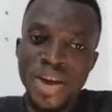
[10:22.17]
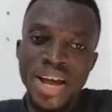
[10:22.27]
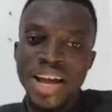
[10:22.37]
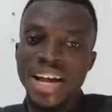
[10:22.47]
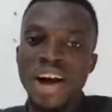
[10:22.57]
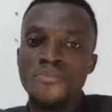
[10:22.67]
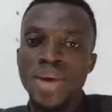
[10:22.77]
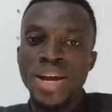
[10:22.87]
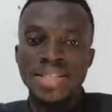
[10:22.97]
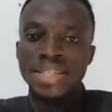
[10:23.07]
Government
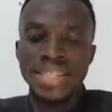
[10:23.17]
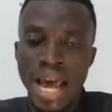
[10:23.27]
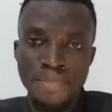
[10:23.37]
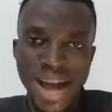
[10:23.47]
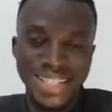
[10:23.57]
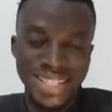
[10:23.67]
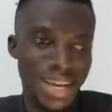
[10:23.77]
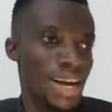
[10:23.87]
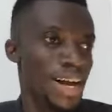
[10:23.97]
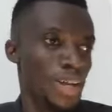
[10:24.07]
hasn't done much.
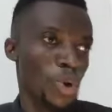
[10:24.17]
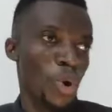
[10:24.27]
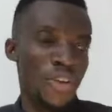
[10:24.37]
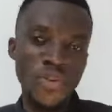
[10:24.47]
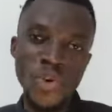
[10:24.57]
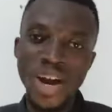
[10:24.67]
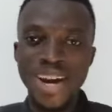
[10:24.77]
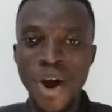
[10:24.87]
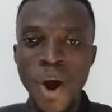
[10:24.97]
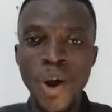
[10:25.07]
So if you look at
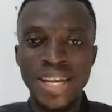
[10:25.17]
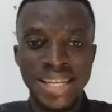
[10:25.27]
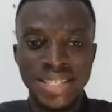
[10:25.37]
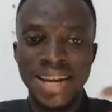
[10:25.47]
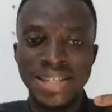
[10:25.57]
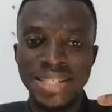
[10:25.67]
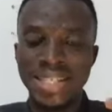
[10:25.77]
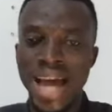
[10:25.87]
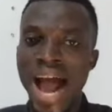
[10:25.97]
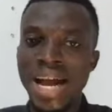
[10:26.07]
all the challenges
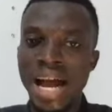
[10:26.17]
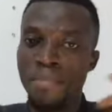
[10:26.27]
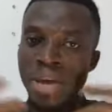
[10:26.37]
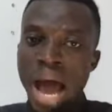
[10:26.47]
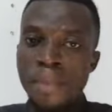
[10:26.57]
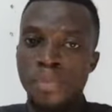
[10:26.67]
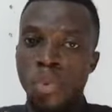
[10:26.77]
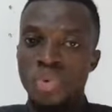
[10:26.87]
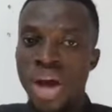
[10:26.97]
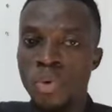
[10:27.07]
that are coming up
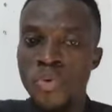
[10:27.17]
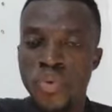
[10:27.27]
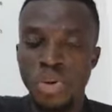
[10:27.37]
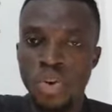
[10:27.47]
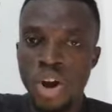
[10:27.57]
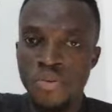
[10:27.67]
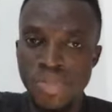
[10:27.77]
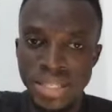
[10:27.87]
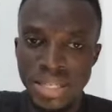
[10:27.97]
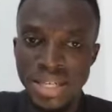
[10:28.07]
with the Akufo-Addo
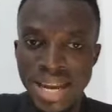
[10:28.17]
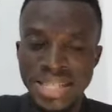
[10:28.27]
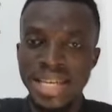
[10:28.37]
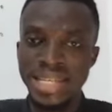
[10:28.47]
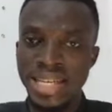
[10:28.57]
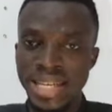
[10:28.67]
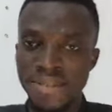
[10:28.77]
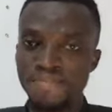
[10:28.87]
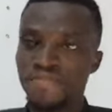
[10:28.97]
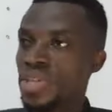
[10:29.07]
government, not say indeed,
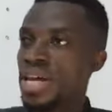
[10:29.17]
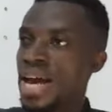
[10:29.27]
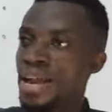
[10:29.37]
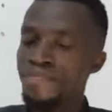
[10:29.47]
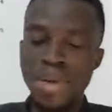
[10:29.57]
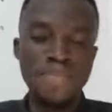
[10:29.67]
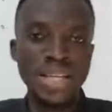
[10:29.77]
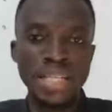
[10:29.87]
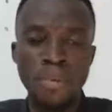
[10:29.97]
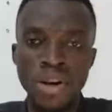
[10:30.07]
NPP as a
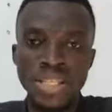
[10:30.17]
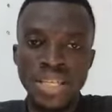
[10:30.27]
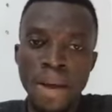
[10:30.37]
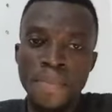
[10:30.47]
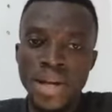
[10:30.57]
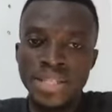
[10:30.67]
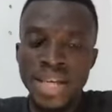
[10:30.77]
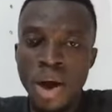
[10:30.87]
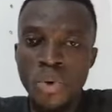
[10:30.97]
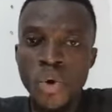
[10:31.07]
political party
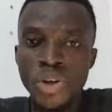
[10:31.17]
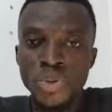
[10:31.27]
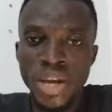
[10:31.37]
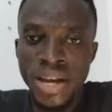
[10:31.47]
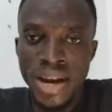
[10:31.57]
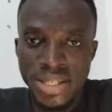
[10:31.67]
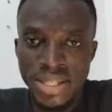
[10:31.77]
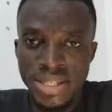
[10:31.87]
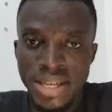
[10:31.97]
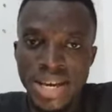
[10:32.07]
are going to the
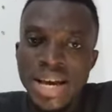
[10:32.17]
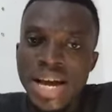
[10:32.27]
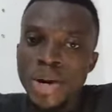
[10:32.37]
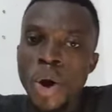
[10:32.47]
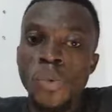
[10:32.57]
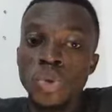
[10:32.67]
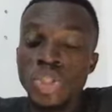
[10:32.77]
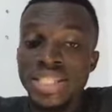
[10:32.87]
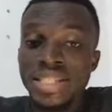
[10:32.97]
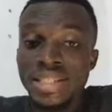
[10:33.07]
elections. Now I'm also
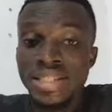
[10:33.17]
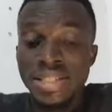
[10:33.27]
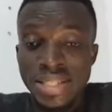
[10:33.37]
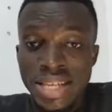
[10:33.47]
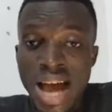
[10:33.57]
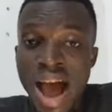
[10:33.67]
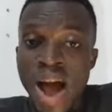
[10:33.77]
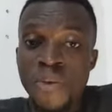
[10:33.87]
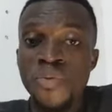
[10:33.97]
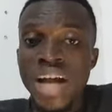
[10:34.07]

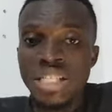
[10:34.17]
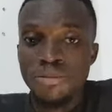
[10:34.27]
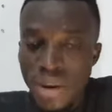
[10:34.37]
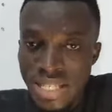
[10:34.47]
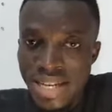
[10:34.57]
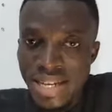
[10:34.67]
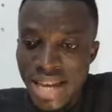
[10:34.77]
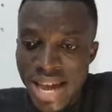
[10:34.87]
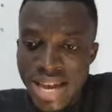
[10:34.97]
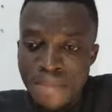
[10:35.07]
Vice President
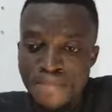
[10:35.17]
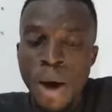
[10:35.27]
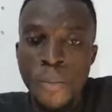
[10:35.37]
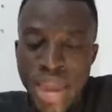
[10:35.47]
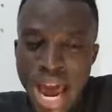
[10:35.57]
Aya Baumia.